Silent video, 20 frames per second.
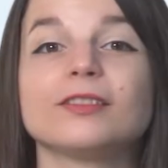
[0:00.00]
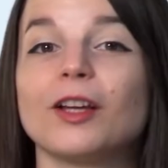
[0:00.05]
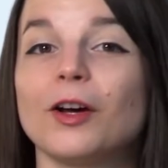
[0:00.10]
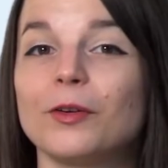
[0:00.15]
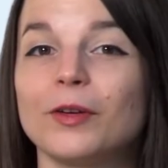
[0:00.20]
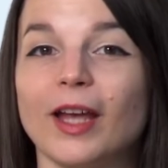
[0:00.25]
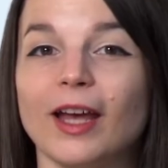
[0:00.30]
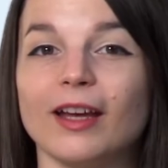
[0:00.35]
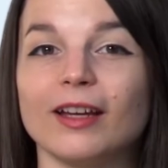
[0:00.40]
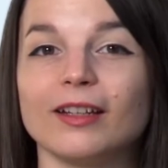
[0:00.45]

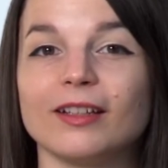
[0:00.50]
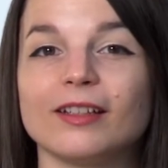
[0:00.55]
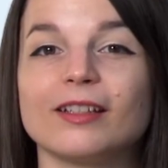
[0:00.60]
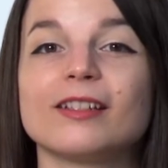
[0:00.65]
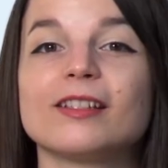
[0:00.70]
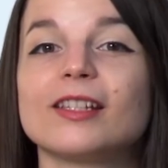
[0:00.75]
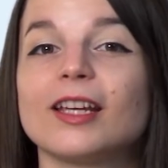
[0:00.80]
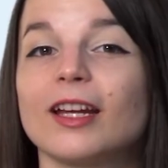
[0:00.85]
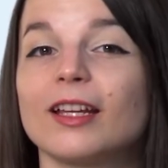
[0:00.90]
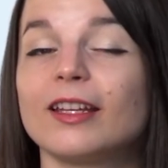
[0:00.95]
Okay,
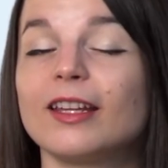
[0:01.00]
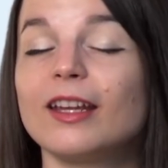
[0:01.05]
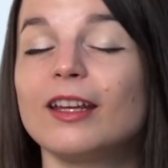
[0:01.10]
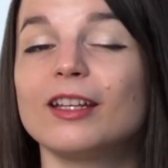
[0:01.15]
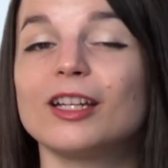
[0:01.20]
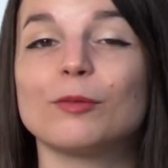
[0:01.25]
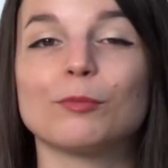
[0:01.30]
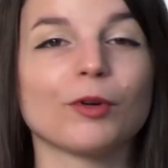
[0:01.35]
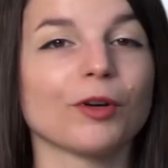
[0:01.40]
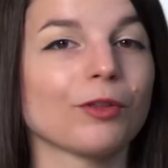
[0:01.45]
technique
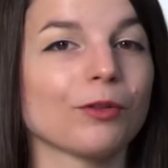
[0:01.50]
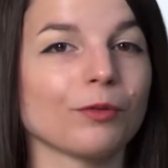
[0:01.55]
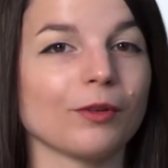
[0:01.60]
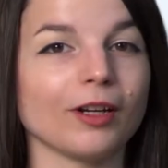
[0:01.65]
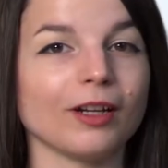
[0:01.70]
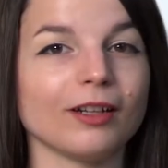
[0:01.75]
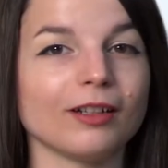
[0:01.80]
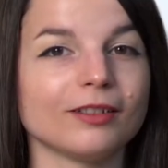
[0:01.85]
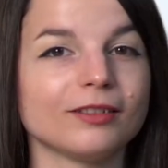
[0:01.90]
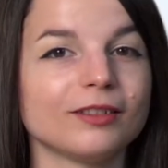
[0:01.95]
number
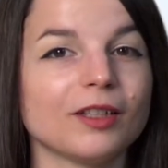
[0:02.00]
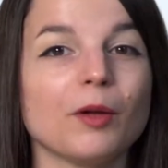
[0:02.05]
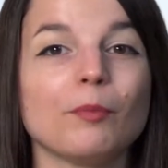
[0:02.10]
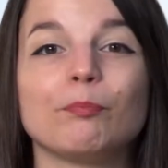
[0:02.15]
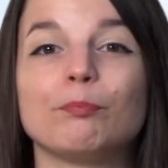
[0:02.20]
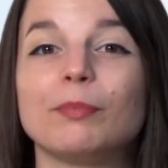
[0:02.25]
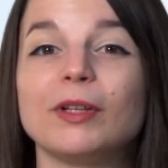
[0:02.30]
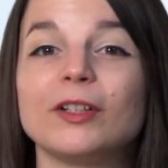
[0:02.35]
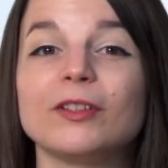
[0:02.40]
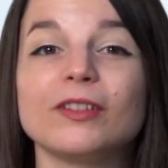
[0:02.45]
3,
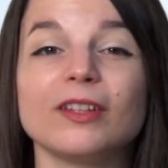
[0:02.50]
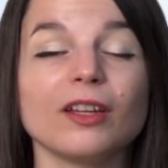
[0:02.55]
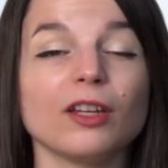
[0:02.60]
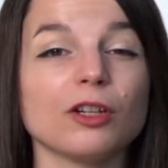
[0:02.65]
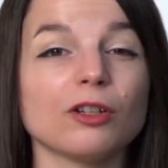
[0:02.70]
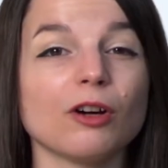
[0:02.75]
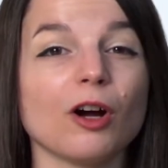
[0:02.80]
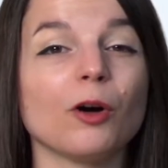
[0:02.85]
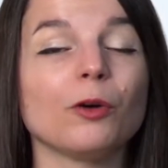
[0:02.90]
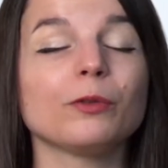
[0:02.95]
building
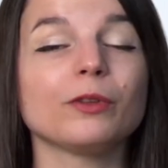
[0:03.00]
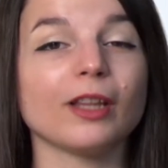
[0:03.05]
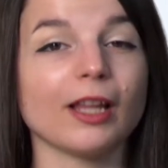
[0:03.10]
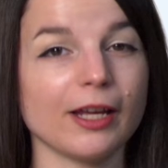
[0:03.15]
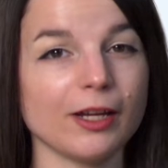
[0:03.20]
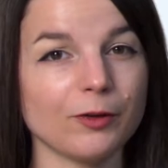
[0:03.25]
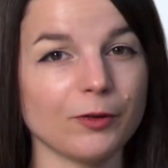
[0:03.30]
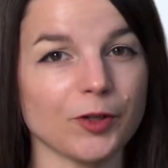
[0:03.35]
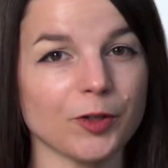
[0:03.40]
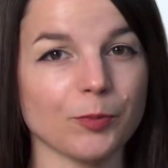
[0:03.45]
your own
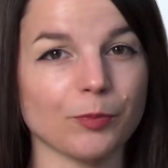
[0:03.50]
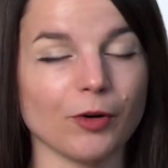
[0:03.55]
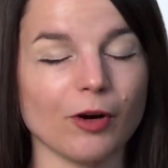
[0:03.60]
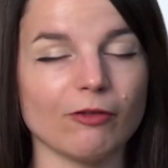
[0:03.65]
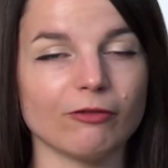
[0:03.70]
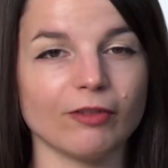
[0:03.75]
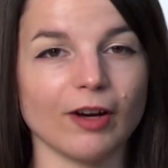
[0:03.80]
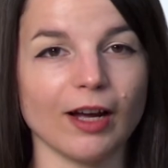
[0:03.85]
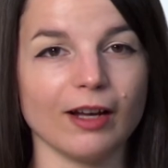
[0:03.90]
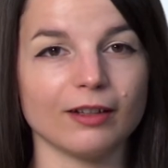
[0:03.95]
language
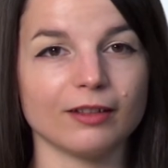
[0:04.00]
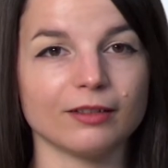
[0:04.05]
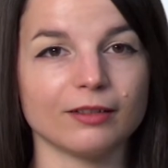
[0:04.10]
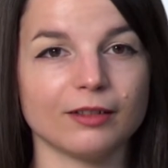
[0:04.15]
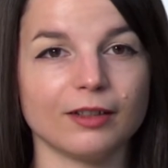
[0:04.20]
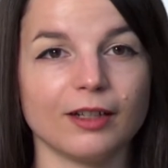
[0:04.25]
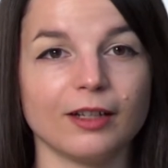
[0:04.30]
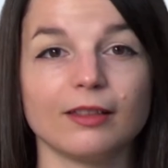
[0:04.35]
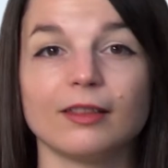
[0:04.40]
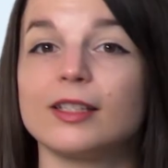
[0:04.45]
profile.
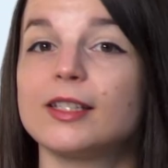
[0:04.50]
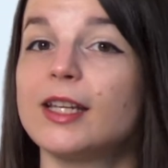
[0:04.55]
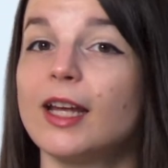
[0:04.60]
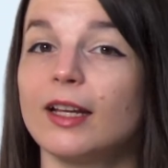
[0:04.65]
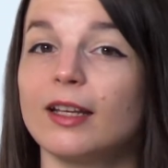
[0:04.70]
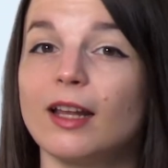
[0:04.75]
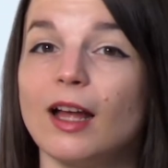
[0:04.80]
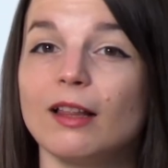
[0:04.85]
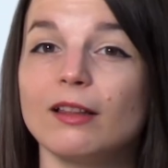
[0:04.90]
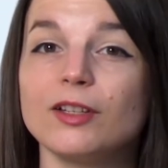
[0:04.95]
The
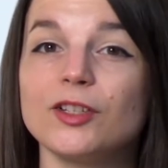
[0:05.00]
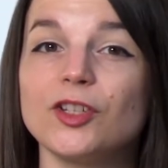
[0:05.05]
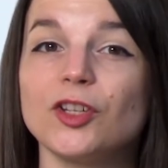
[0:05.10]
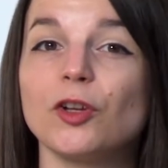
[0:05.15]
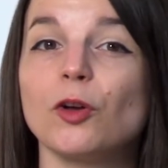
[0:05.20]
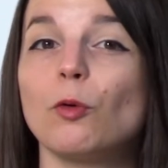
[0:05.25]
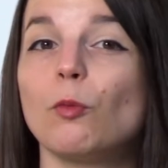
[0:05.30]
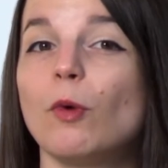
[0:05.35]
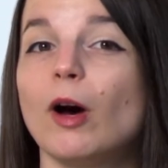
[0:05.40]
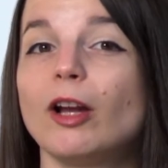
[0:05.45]
technology
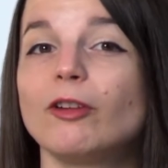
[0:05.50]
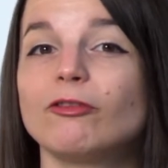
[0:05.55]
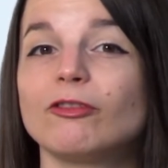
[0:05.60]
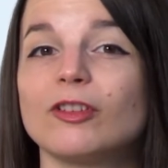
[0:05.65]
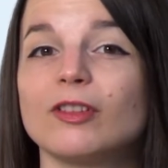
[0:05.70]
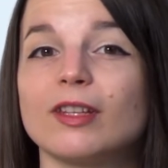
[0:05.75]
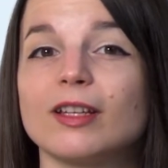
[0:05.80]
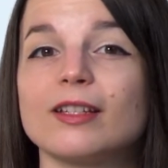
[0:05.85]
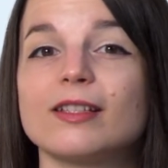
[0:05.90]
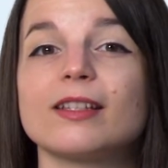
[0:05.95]
you'll want
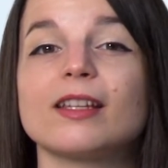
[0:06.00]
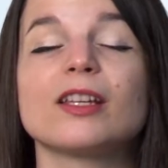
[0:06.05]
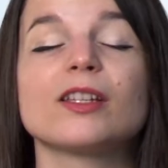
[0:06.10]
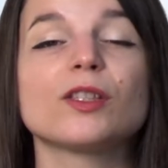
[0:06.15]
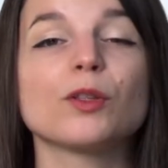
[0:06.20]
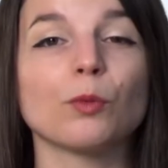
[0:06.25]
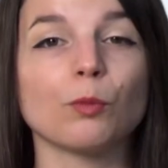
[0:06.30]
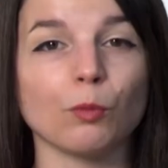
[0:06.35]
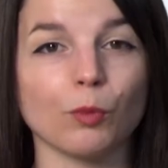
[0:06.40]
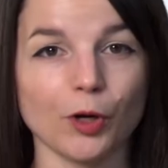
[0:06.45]
for this is
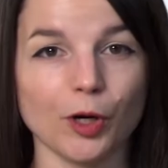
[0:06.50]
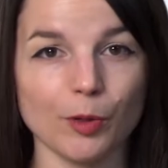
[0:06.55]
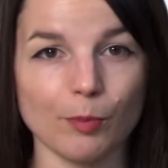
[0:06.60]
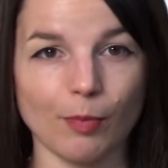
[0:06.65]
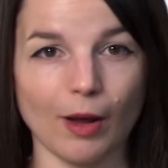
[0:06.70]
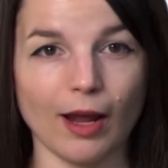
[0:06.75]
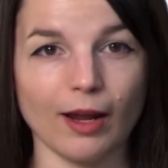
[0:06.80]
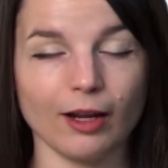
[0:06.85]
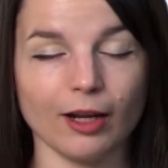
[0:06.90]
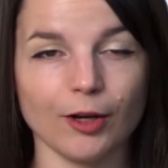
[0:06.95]
the word
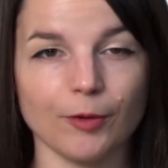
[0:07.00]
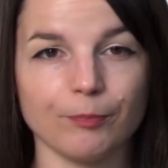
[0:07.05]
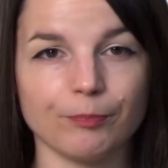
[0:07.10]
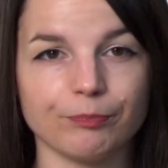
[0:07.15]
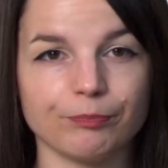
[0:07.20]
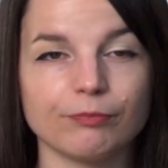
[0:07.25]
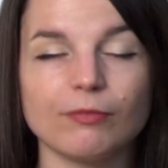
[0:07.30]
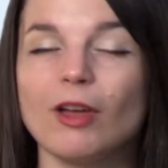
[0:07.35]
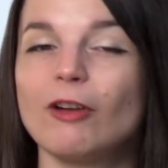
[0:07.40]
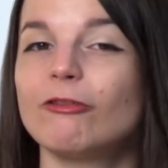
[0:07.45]
bank.
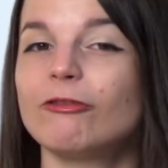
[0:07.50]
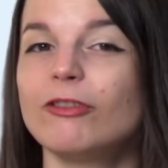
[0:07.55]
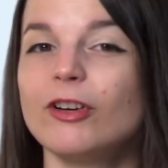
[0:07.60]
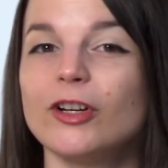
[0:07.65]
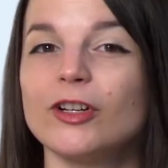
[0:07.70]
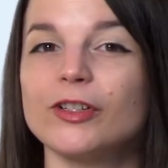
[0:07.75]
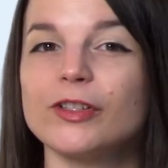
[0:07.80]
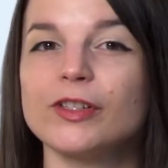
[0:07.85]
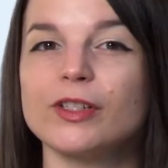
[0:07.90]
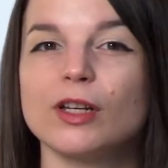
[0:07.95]

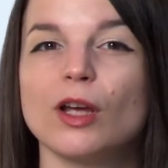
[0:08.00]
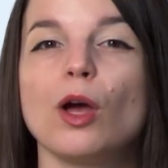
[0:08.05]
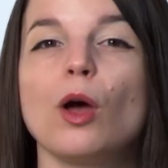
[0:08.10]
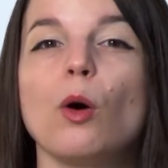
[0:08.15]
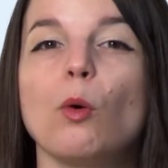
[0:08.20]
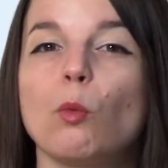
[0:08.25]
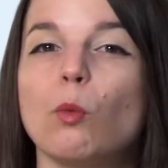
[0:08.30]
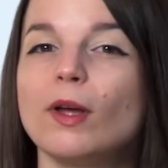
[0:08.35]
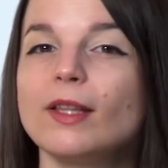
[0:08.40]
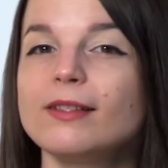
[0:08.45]
First,
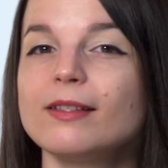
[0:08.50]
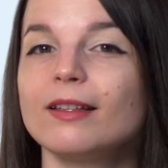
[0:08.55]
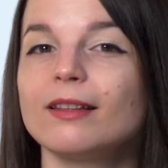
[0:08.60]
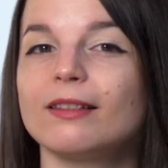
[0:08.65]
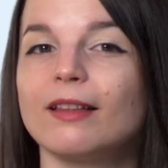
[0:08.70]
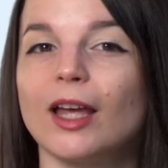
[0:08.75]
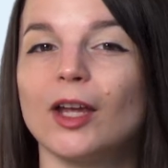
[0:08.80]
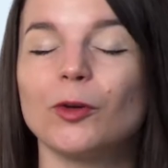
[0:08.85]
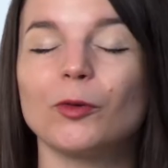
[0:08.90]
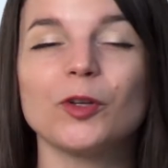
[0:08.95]
what's a
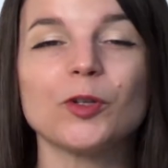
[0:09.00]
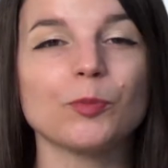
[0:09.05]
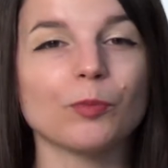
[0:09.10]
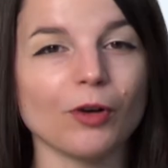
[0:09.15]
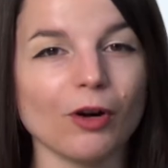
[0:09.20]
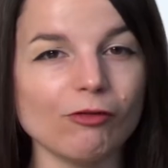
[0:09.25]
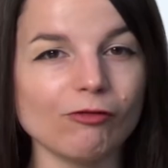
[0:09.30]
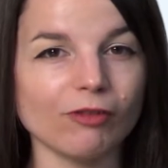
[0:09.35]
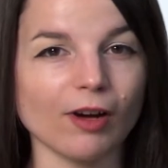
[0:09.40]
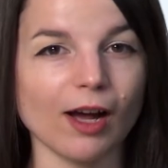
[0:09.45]
language
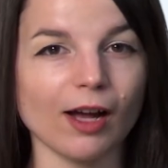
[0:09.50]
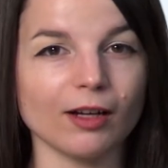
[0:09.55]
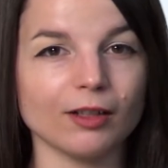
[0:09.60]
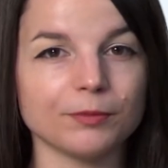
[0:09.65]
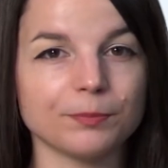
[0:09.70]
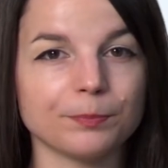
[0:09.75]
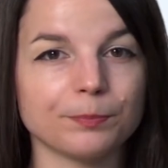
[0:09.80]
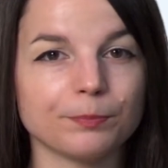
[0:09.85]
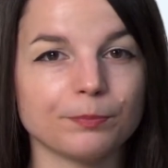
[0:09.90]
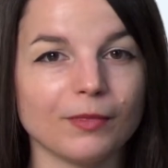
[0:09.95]
profile?